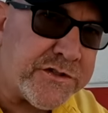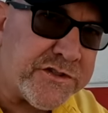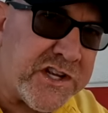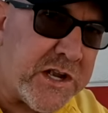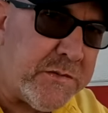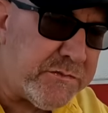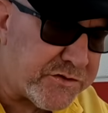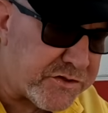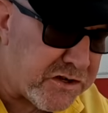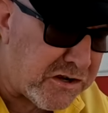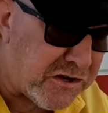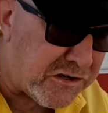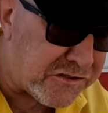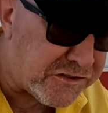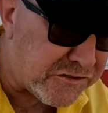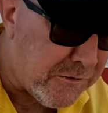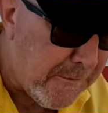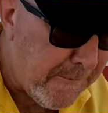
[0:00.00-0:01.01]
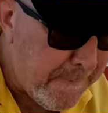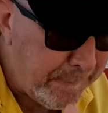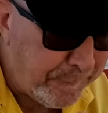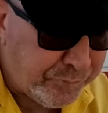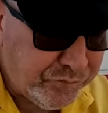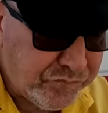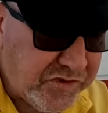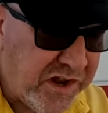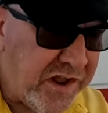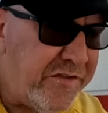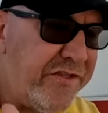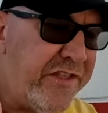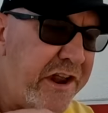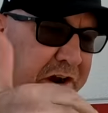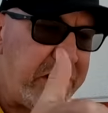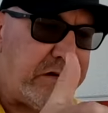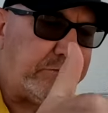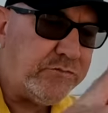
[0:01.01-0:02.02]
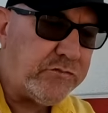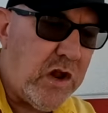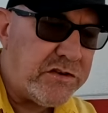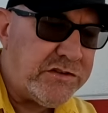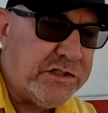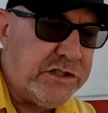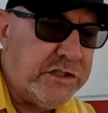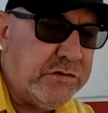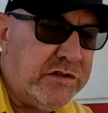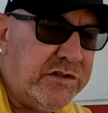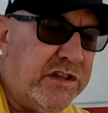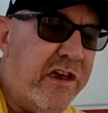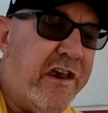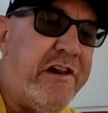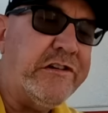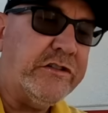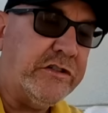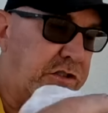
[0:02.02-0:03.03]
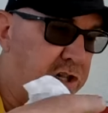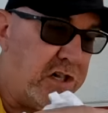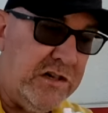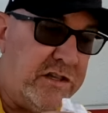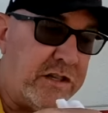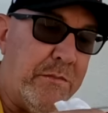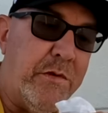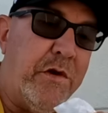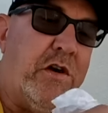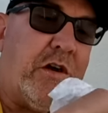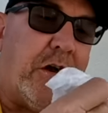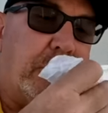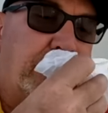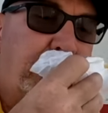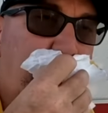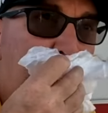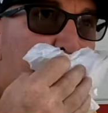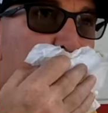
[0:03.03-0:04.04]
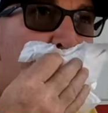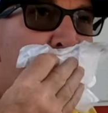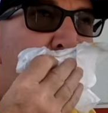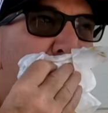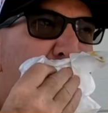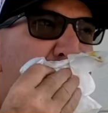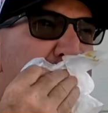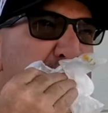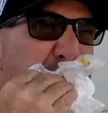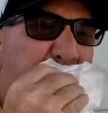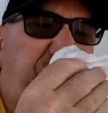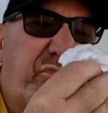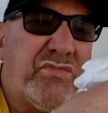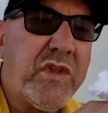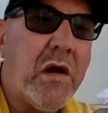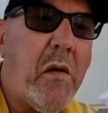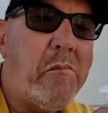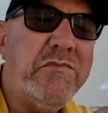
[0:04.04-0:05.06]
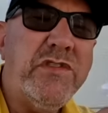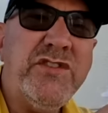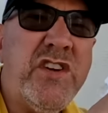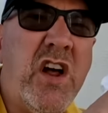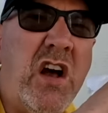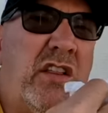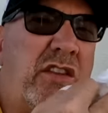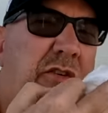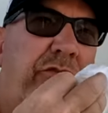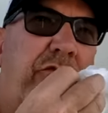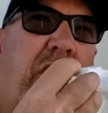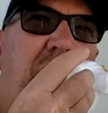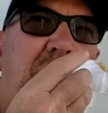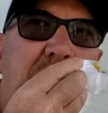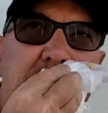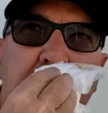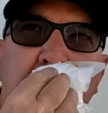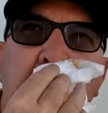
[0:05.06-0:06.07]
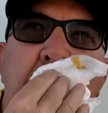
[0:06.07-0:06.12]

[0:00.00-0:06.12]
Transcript: same sauce, in there, as they do in there, good in the burger. Just not in the fries.